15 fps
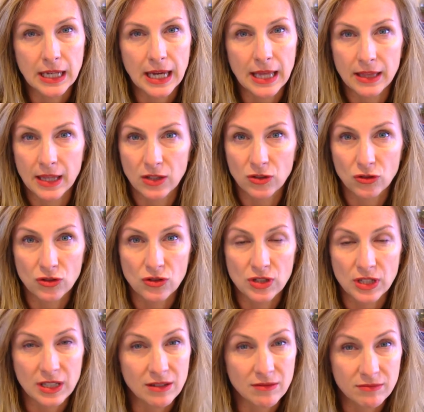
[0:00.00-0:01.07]
and then you'll
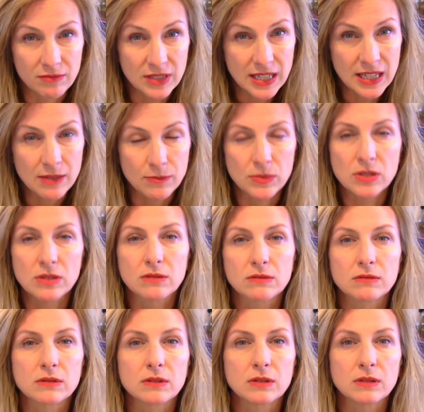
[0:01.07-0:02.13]
see Teams.
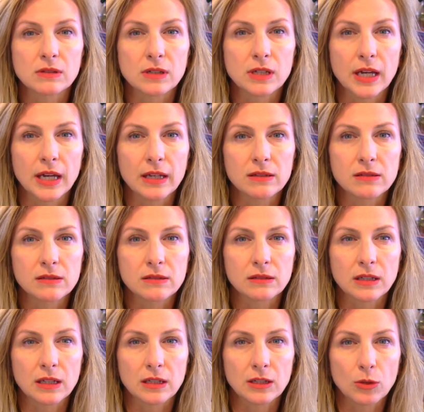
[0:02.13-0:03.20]
Okay, it's
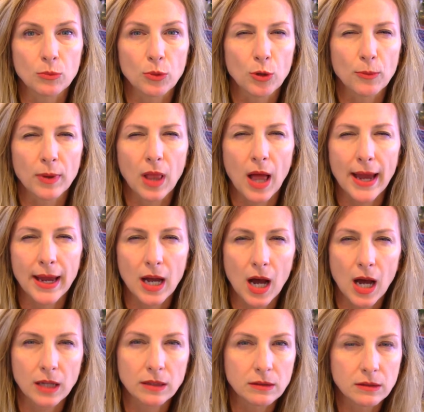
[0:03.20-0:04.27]
got a little purple
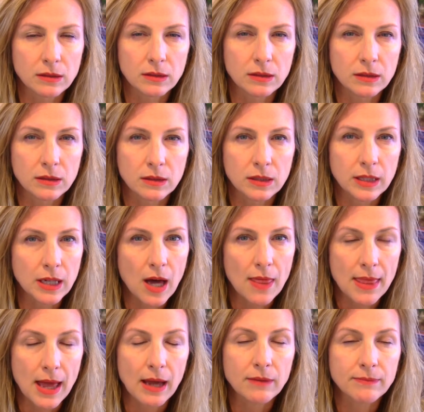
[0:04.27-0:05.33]
icon. Click on
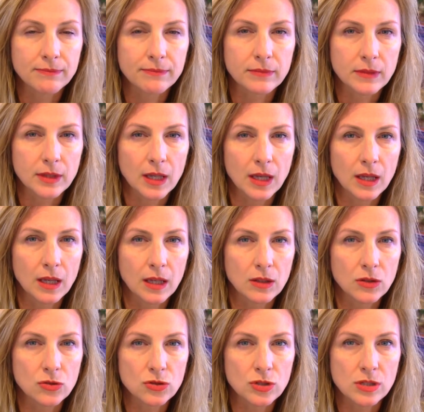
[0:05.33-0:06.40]
that and
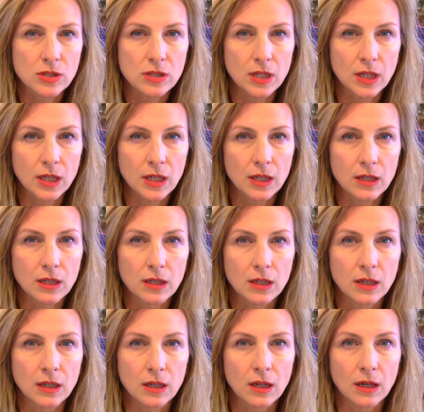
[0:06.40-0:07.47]
you should see
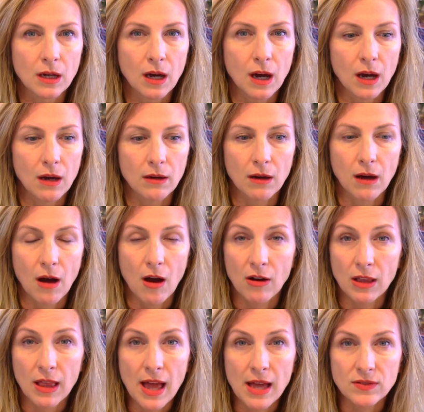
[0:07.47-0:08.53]
our
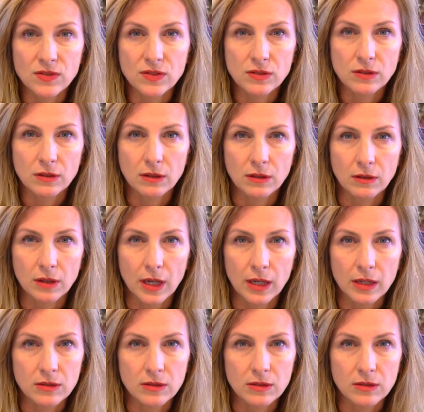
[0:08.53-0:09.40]
class. Okay,